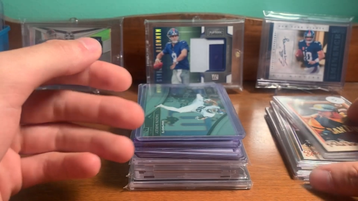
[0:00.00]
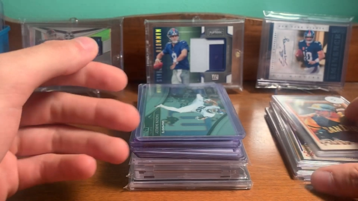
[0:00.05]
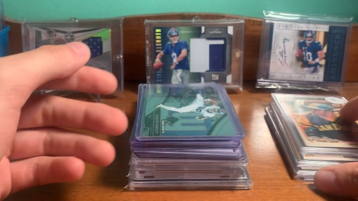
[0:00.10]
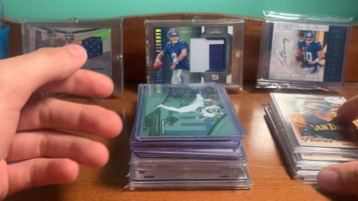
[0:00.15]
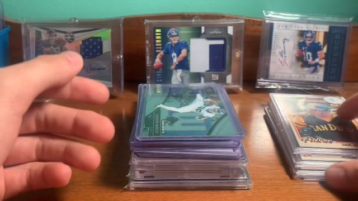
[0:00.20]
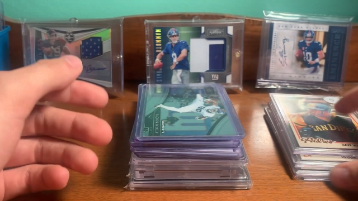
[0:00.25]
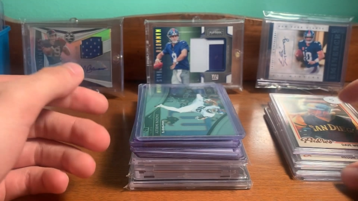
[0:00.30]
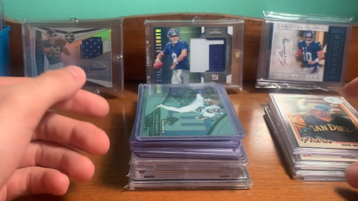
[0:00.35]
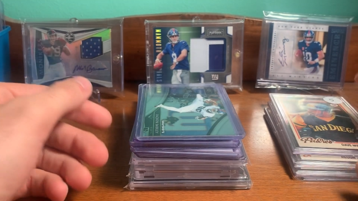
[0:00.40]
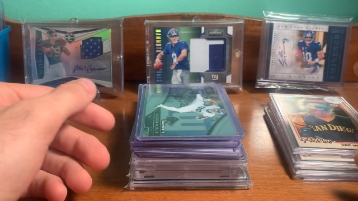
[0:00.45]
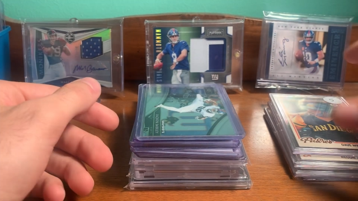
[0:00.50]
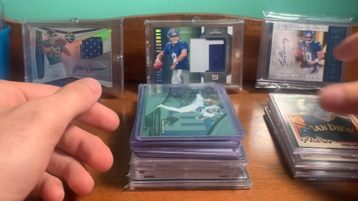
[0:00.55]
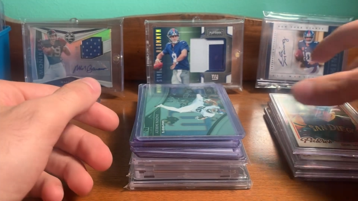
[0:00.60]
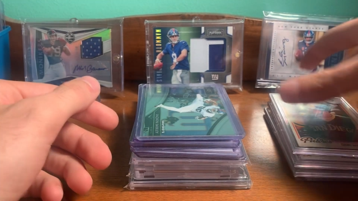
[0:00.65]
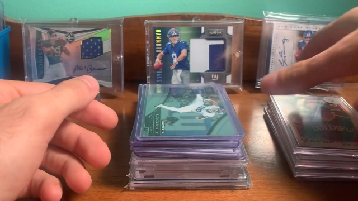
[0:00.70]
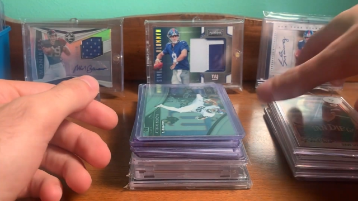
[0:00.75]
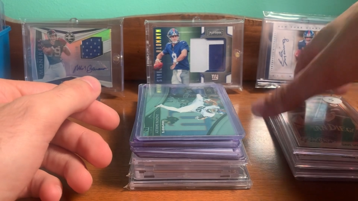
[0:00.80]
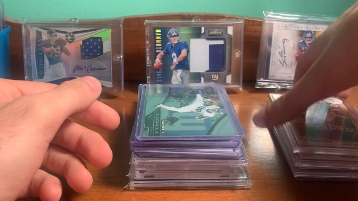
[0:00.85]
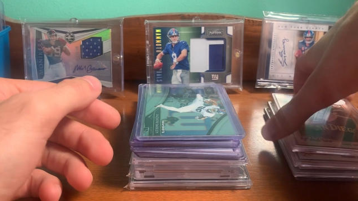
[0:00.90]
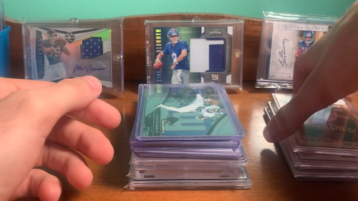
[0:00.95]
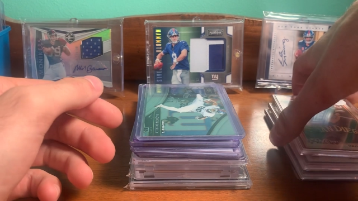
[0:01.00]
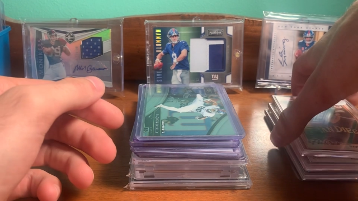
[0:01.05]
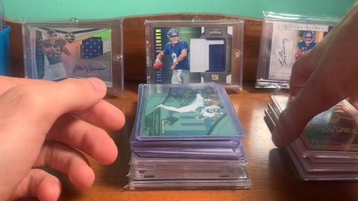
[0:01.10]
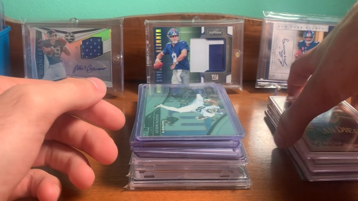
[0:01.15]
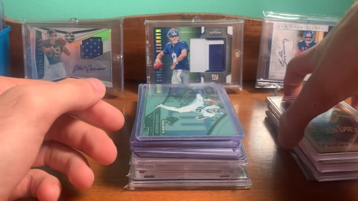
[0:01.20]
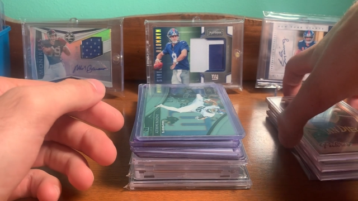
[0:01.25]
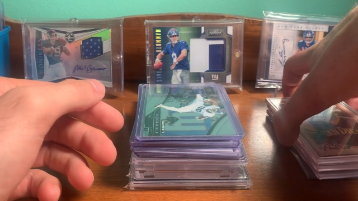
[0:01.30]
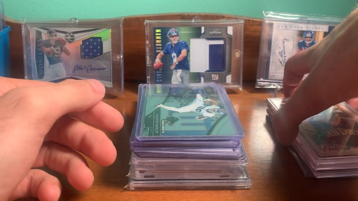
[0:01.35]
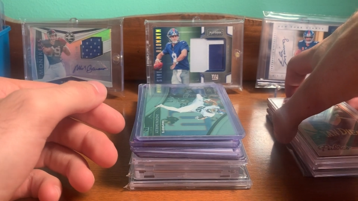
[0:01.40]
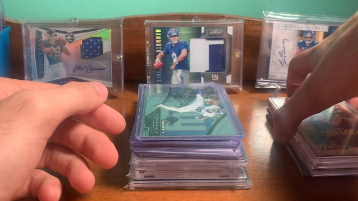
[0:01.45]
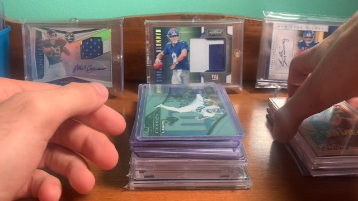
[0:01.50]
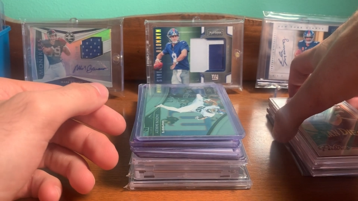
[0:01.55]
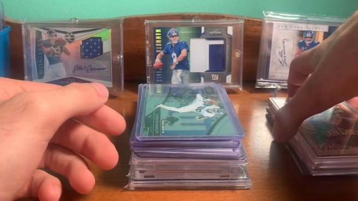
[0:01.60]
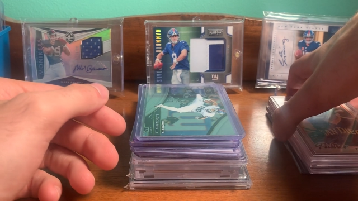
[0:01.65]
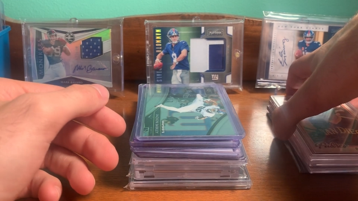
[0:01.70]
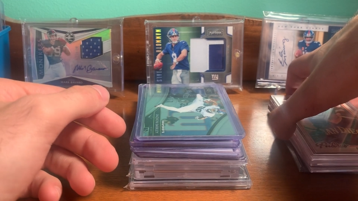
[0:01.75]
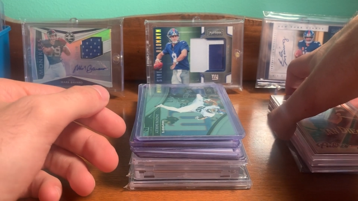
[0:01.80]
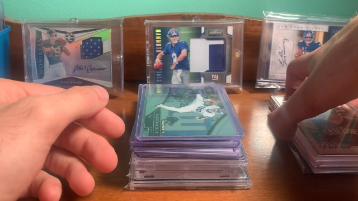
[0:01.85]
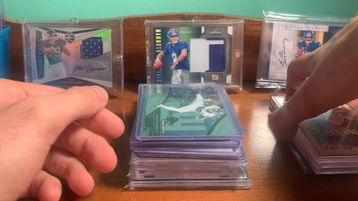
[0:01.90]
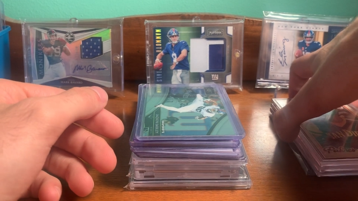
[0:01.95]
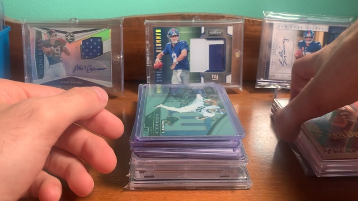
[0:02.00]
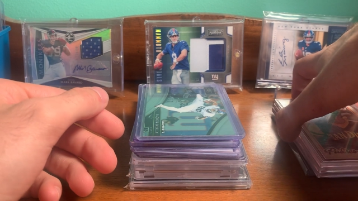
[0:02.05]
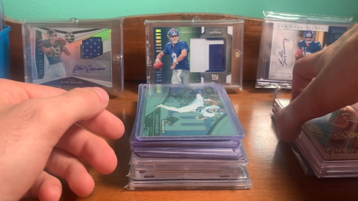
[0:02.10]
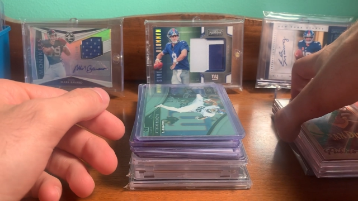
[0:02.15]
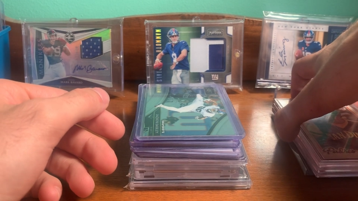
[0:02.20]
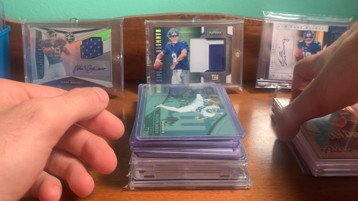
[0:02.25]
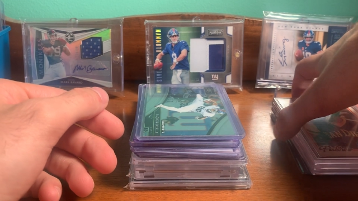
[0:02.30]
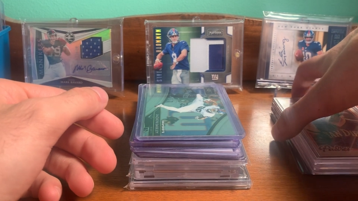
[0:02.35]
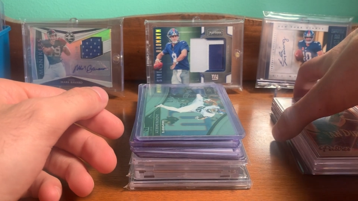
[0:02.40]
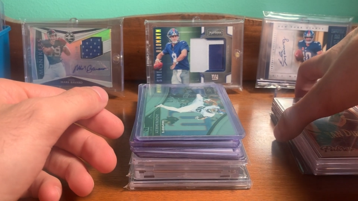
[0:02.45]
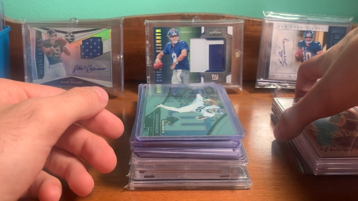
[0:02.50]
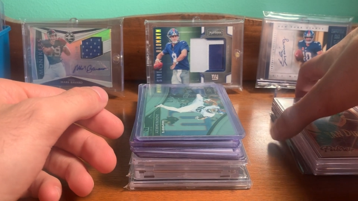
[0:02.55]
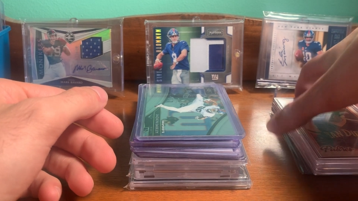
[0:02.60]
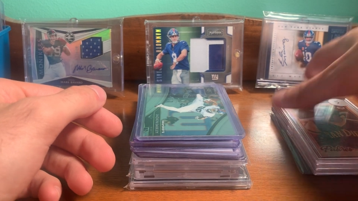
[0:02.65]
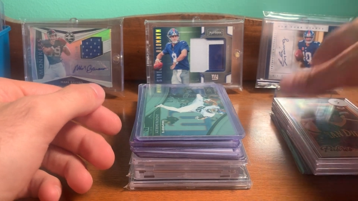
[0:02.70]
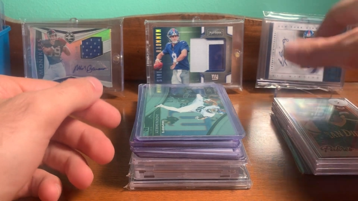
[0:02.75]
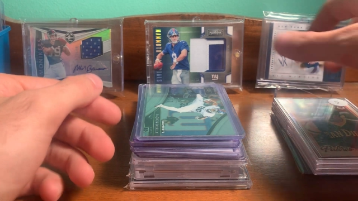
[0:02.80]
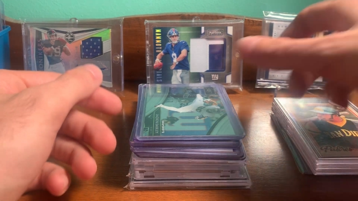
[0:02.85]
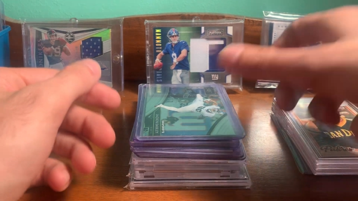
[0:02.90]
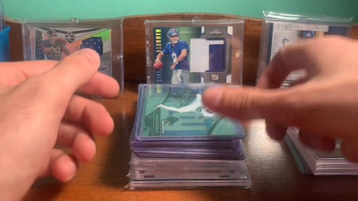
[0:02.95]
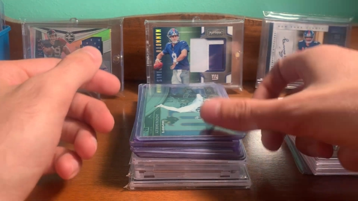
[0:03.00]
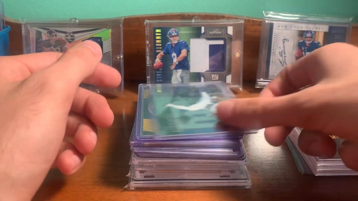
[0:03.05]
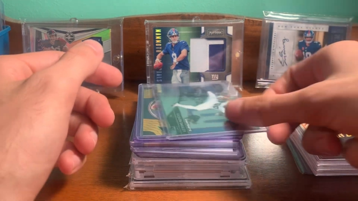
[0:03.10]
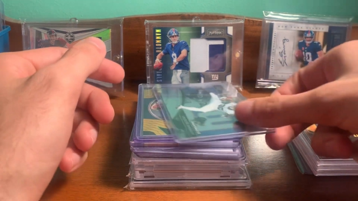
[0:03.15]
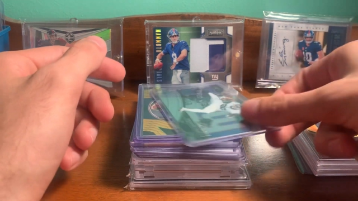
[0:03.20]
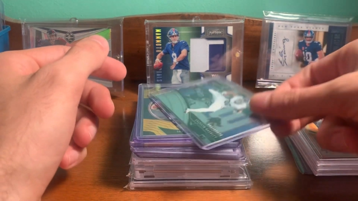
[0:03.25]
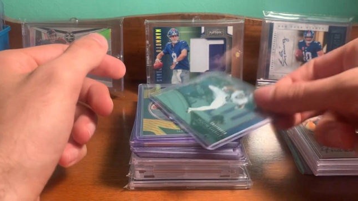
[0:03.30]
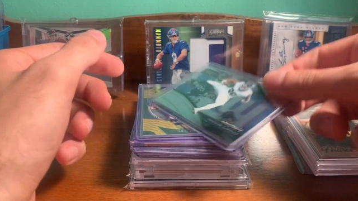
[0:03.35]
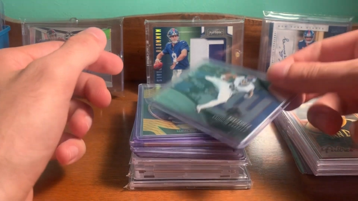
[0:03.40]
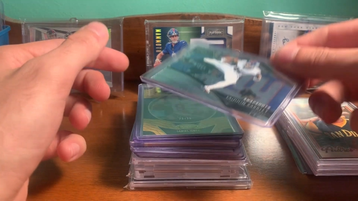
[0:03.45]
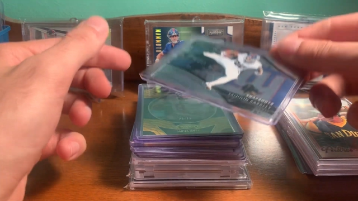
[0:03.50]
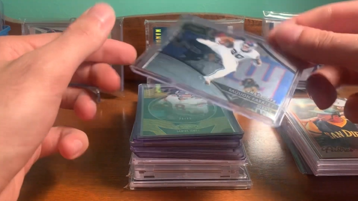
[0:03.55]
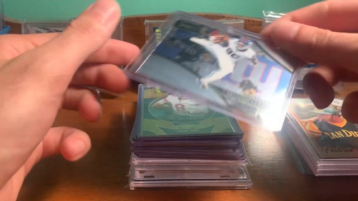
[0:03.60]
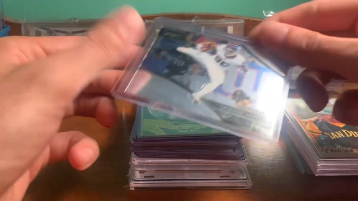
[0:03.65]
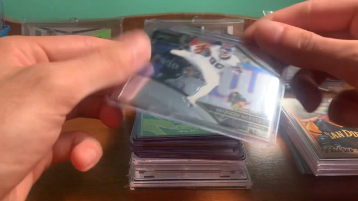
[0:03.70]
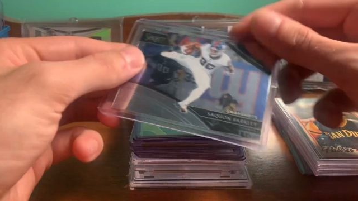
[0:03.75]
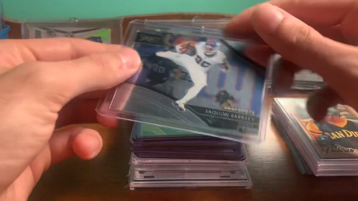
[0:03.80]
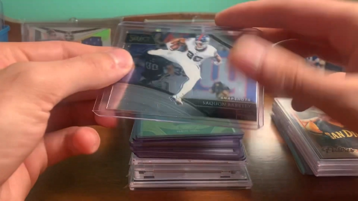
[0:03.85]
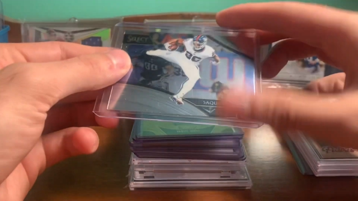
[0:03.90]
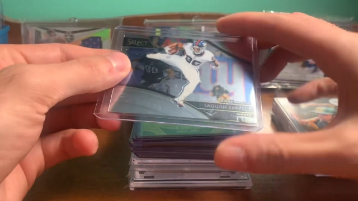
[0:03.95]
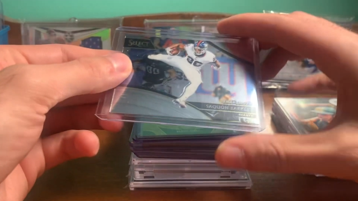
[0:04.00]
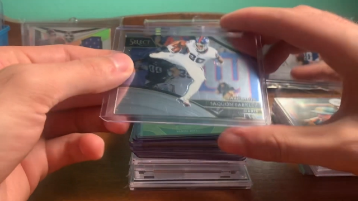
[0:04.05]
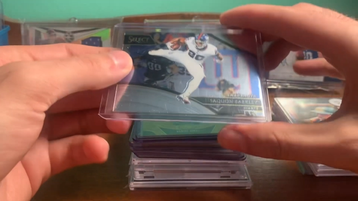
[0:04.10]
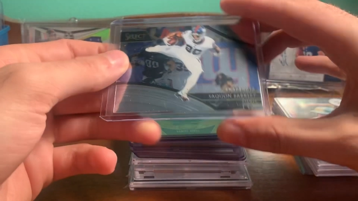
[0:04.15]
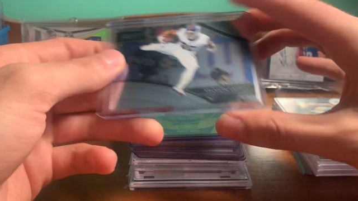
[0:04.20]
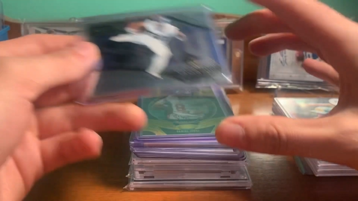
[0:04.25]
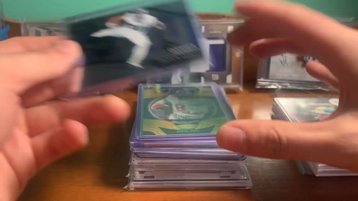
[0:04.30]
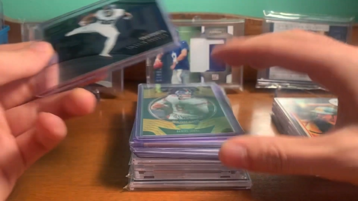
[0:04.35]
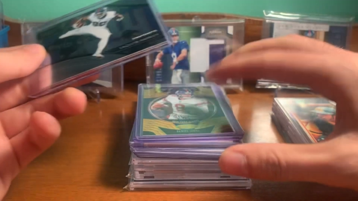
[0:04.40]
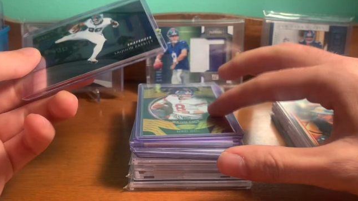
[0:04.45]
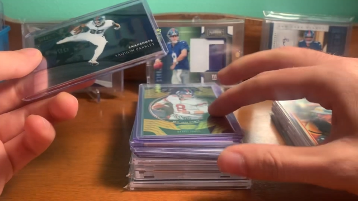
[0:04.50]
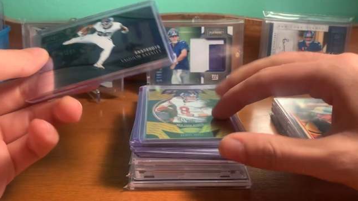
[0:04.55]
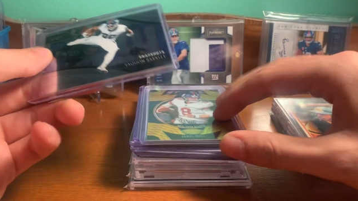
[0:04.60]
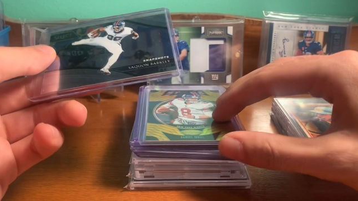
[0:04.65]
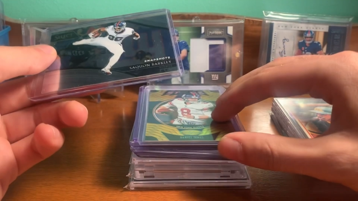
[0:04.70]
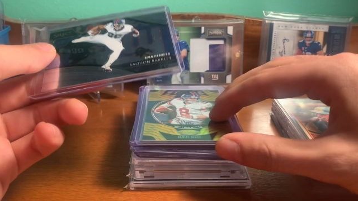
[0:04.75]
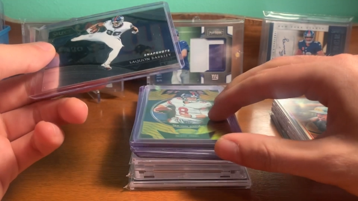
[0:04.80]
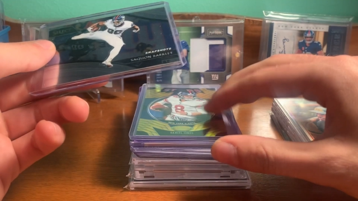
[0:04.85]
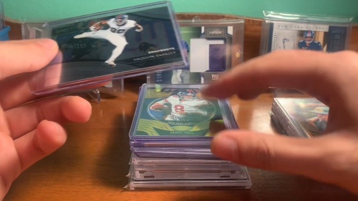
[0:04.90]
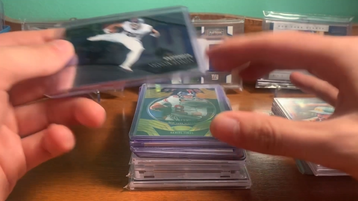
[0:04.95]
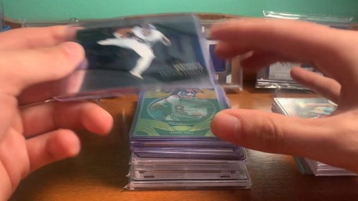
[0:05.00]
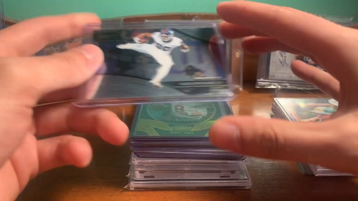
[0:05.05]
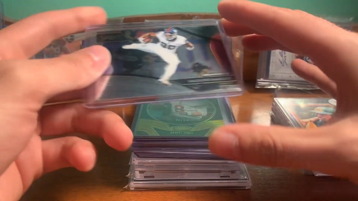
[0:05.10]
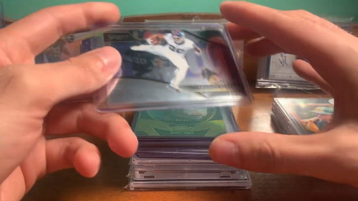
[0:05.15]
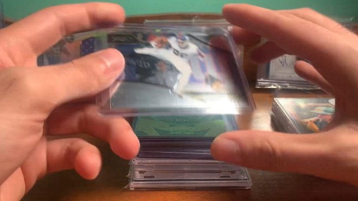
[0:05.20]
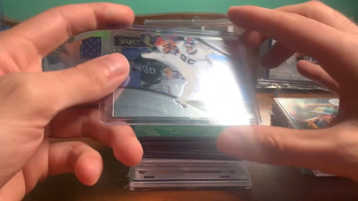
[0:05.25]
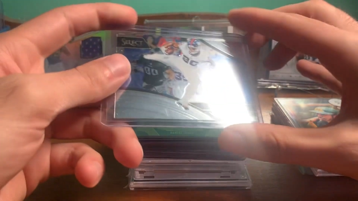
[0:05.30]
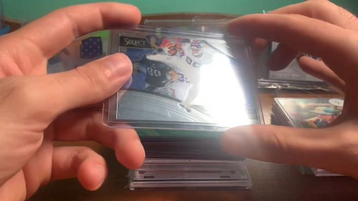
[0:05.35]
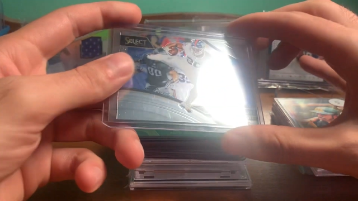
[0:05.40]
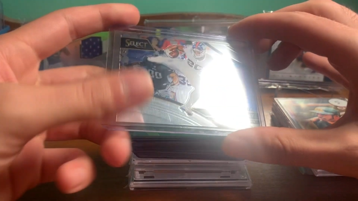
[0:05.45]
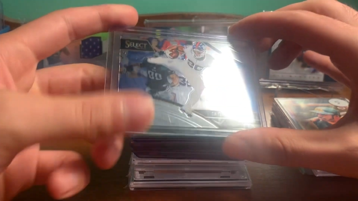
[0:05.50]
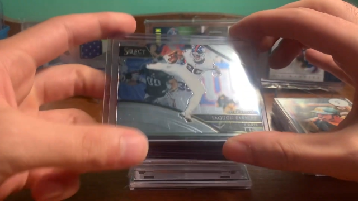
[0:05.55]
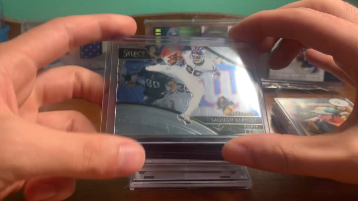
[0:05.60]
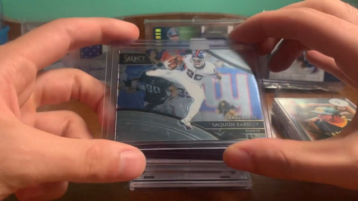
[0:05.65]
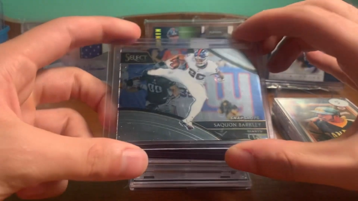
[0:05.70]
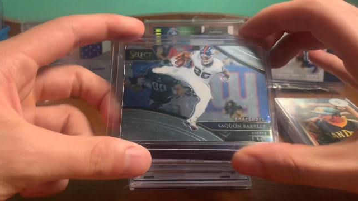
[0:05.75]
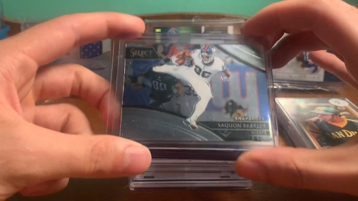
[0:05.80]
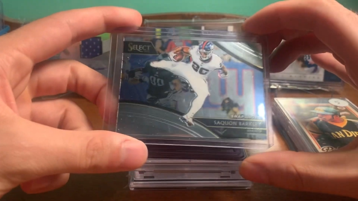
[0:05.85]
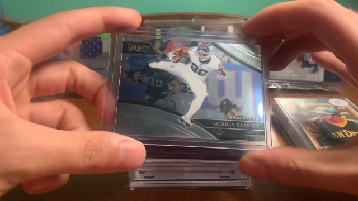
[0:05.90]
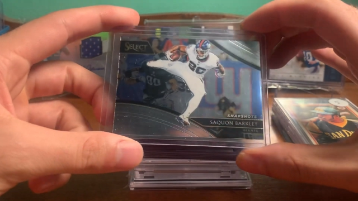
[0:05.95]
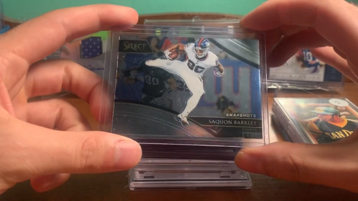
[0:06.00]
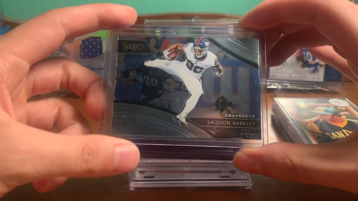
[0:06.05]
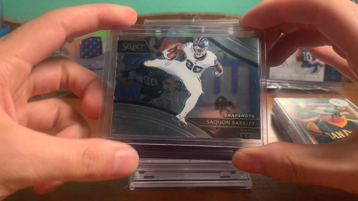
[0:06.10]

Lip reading: No face is visible, so there are no lips to read.